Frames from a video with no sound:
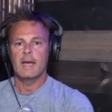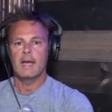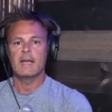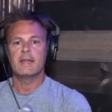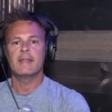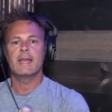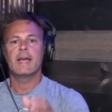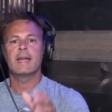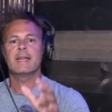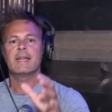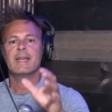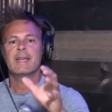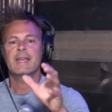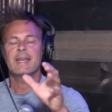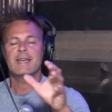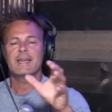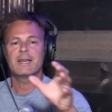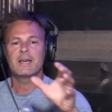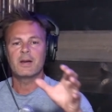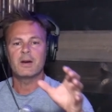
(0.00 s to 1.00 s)
And then
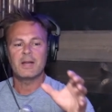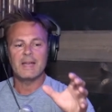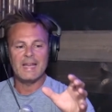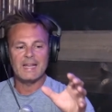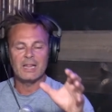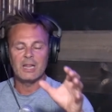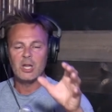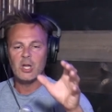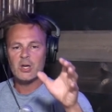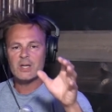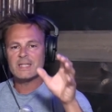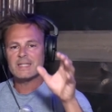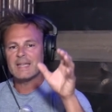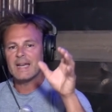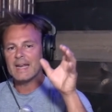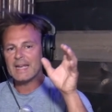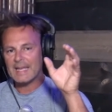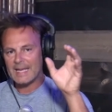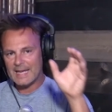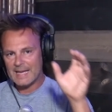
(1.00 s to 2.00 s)
he go it looks
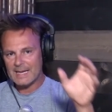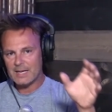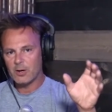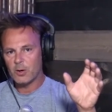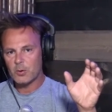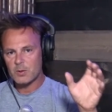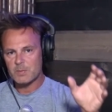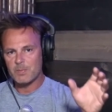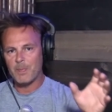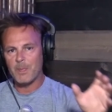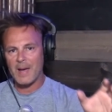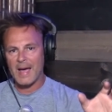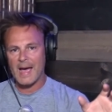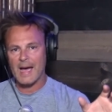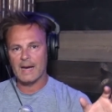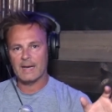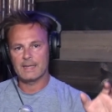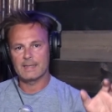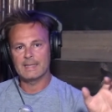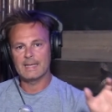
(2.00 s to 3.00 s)
like he goes
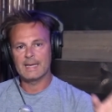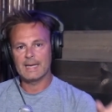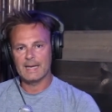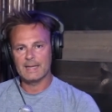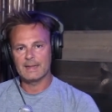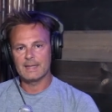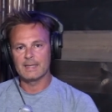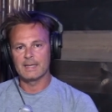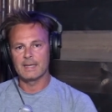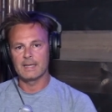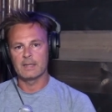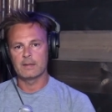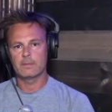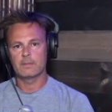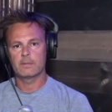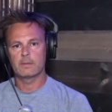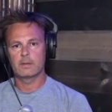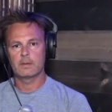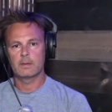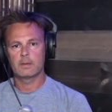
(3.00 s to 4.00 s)
back to get the
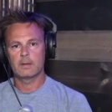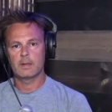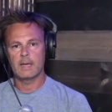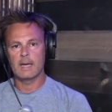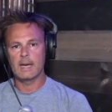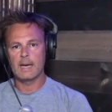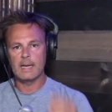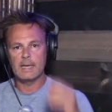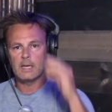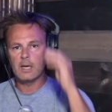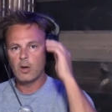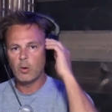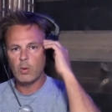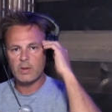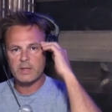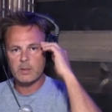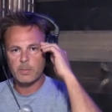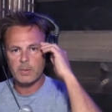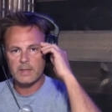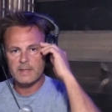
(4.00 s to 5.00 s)
knife. And I know
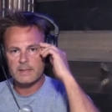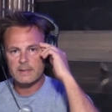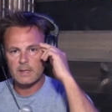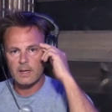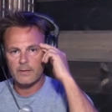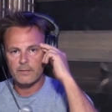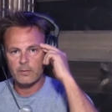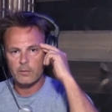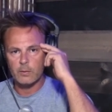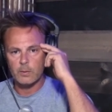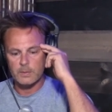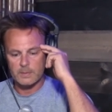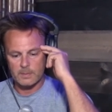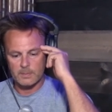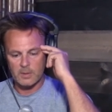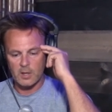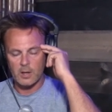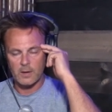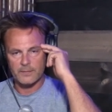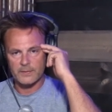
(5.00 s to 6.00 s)
what the police
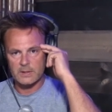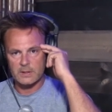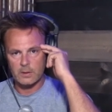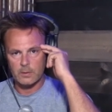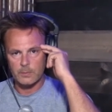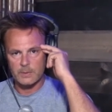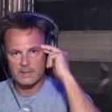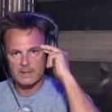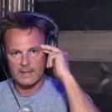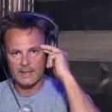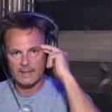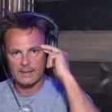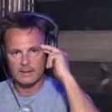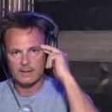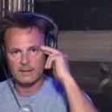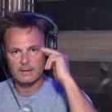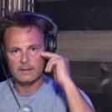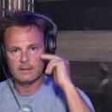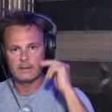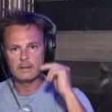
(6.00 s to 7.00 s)
officer was
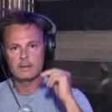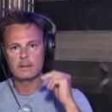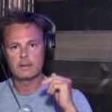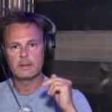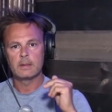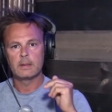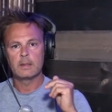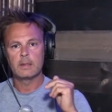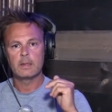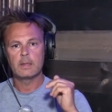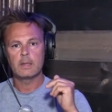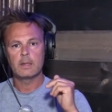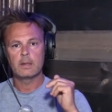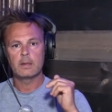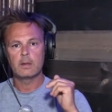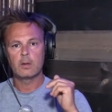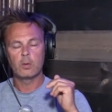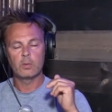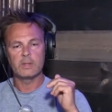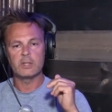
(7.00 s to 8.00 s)
thinking.
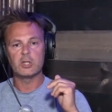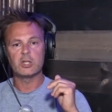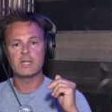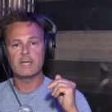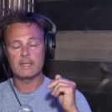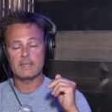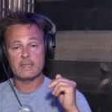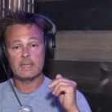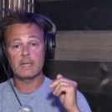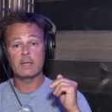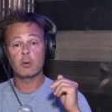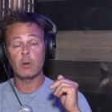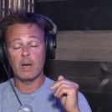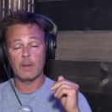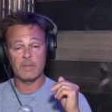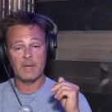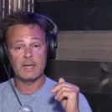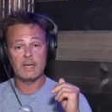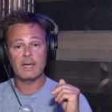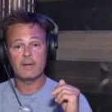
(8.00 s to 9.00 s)
Holy shit, he's going to
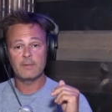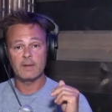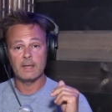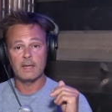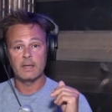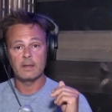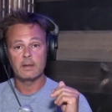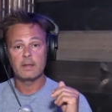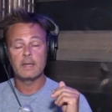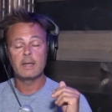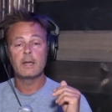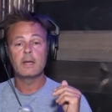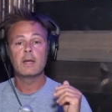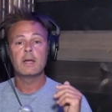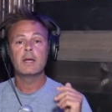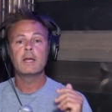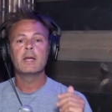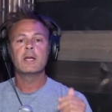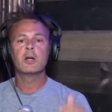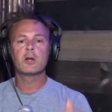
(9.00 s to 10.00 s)
grab that knife again.
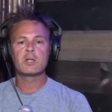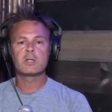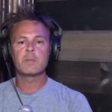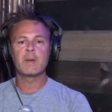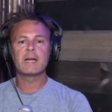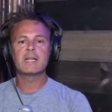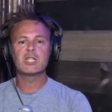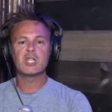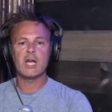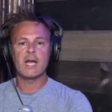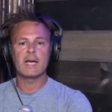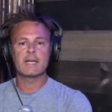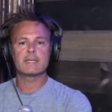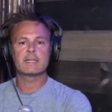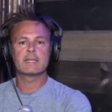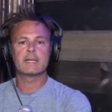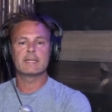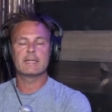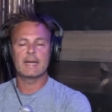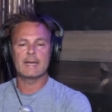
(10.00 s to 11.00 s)
Here's my
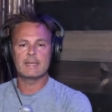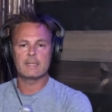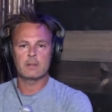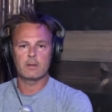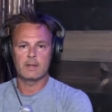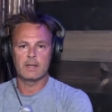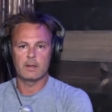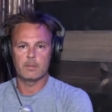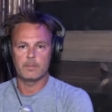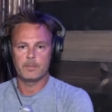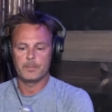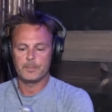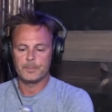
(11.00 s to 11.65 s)
chance to taser him.